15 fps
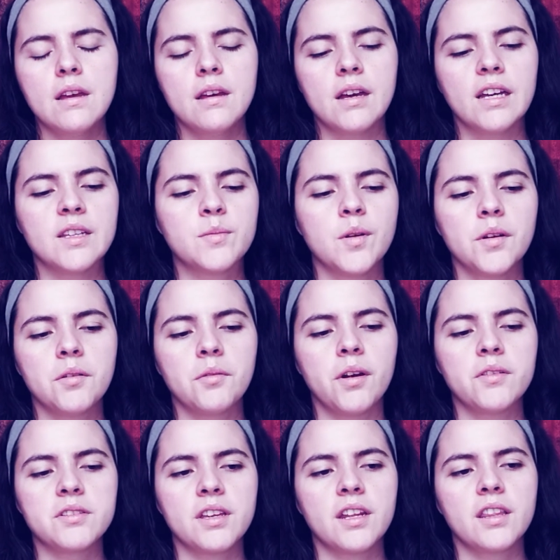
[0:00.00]
That's probably why I
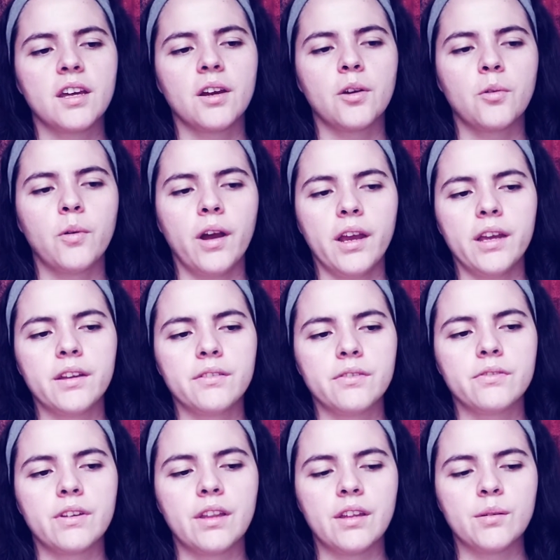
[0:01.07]
was getting that quiet
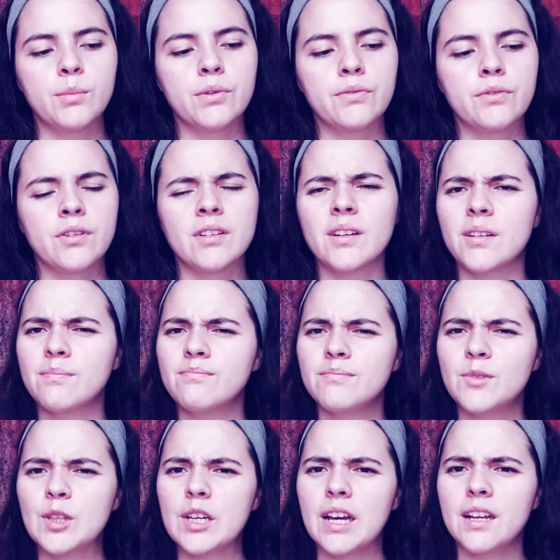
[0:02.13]
feeling before, like,
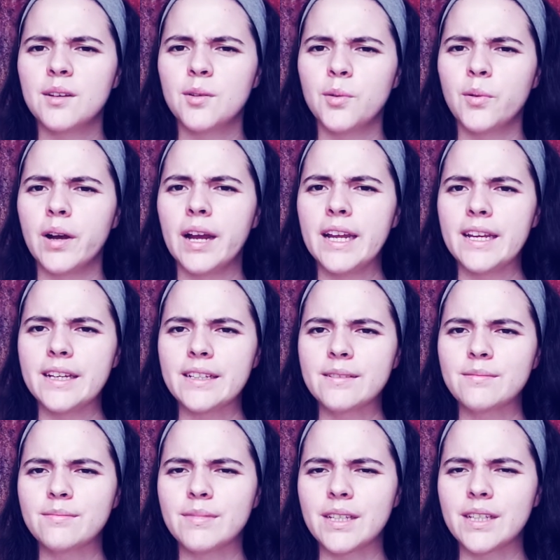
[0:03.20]
kind of quiet.
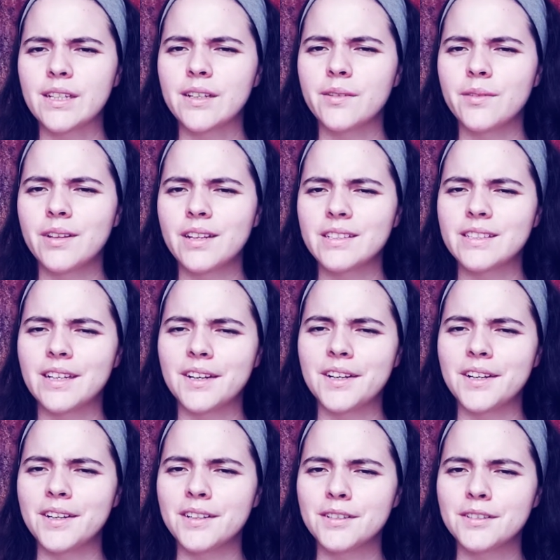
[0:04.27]
Like, you don't want to talk.